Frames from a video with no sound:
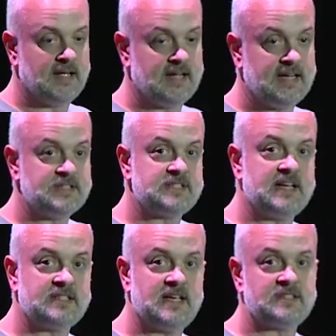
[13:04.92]
In
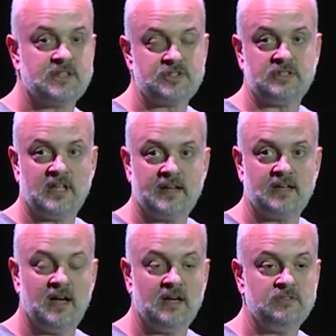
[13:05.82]
CSS, there's a lot
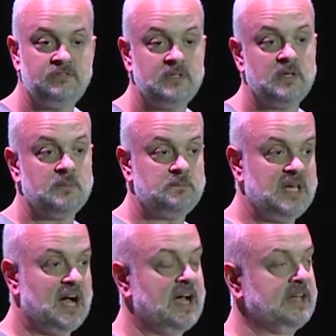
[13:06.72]
of
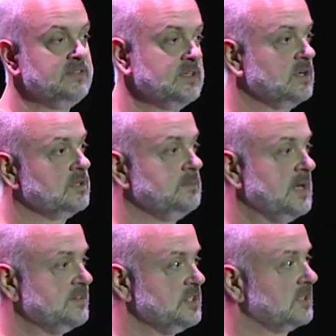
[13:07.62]
behind the curtain
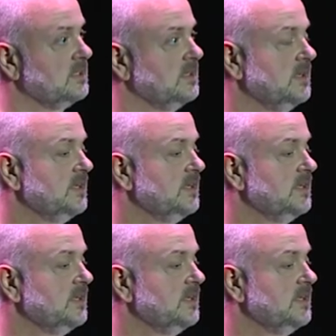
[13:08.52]
magic.